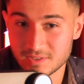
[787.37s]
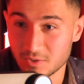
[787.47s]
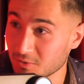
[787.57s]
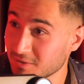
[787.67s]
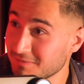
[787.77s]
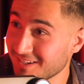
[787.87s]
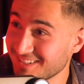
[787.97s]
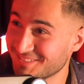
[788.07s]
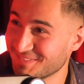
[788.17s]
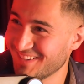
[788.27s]

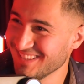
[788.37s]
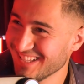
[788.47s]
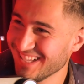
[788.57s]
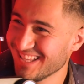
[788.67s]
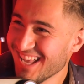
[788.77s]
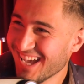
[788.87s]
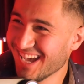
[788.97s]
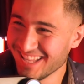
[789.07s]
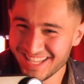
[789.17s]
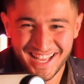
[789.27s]
Coronavirus.
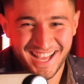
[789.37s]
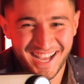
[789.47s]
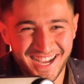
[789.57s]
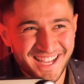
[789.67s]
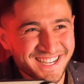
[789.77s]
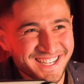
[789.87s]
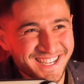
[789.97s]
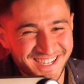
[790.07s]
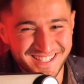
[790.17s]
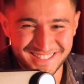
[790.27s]
I don't
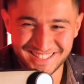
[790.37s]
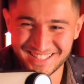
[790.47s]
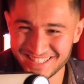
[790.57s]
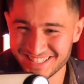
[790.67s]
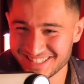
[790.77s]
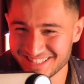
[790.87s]
know. It's like,